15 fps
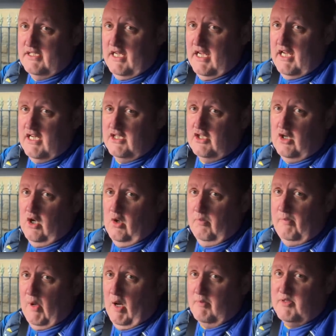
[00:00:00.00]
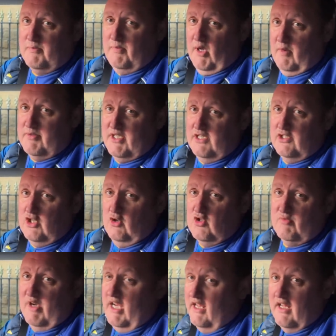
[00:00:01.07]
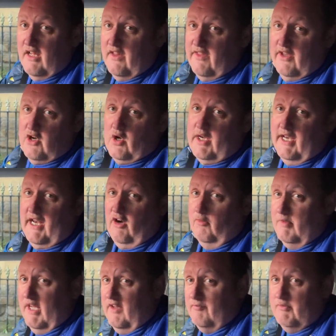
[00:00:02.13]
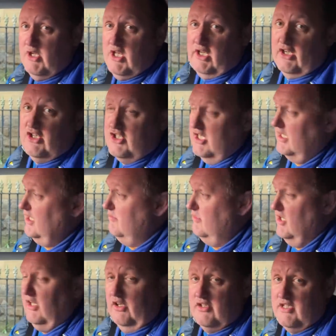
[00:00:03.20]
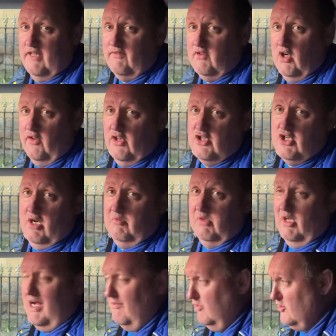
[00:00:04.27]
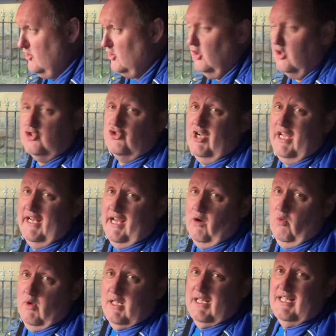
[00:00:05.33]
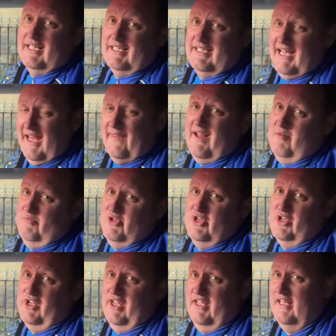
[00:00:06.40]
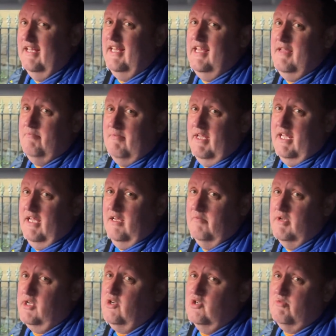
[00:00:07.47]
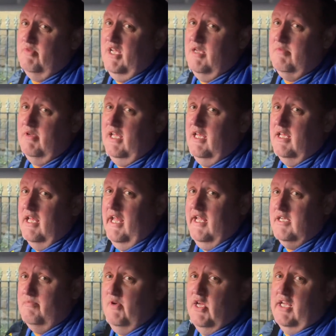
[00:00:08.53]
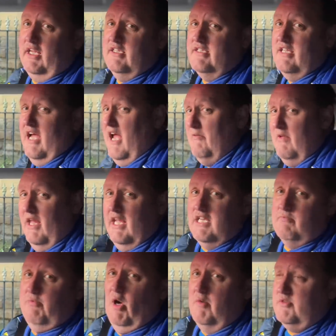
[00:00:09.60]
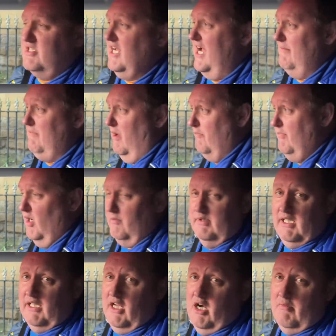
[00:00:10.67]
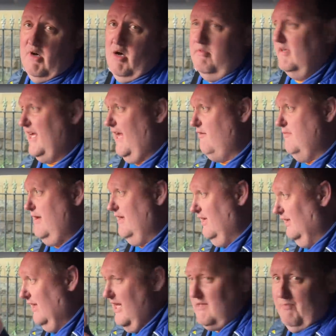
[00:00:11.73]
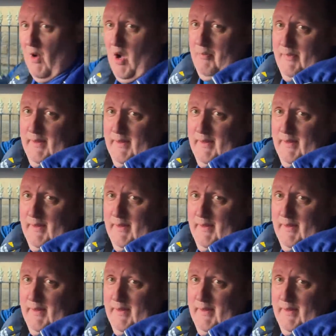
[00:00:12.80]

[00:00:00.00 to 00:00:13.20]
It is called Pops. Pops in Dewsbury, they're knocking out beef burgers, chicken burgers, they've got the job lot. I'm going to go try it out, get that burger in me, because baby, it's burger time, it's Pops time. Pop diddly up, up, cameraman, let's pop!